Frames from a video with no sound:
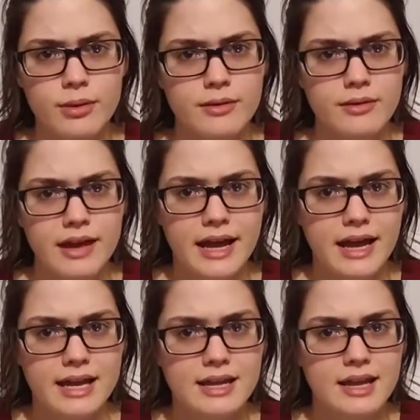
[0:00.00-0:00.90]
at
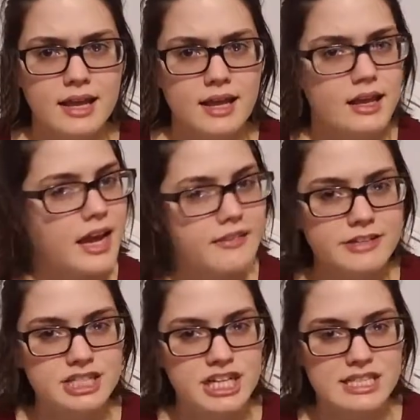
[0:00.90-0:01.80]
every
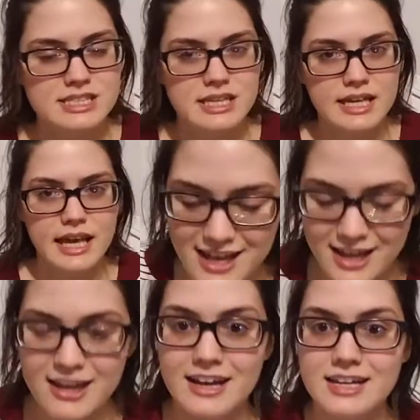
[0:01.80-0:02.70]
chance you get.
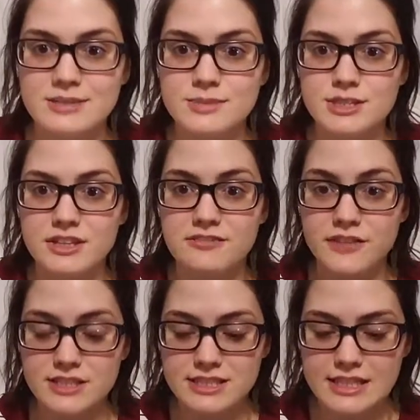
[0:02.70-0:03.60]
So the
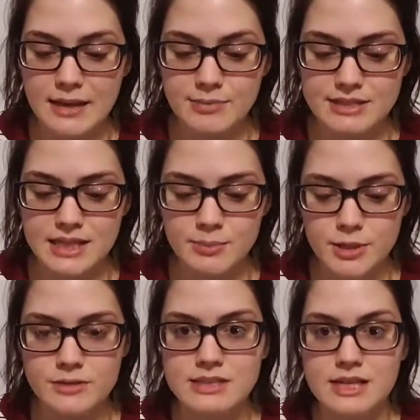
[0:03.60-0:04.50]
first step is a
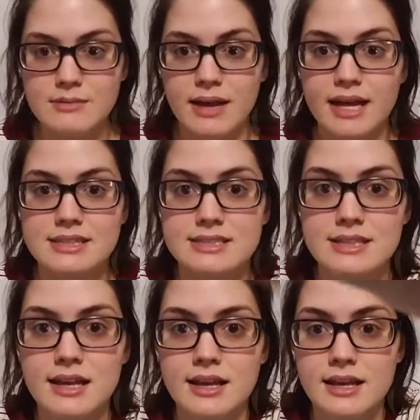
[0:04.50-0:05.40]
protein mask.
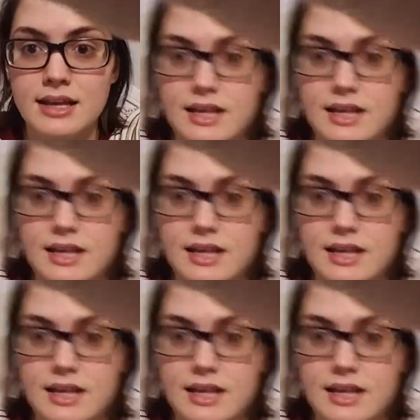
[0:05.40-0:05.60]
It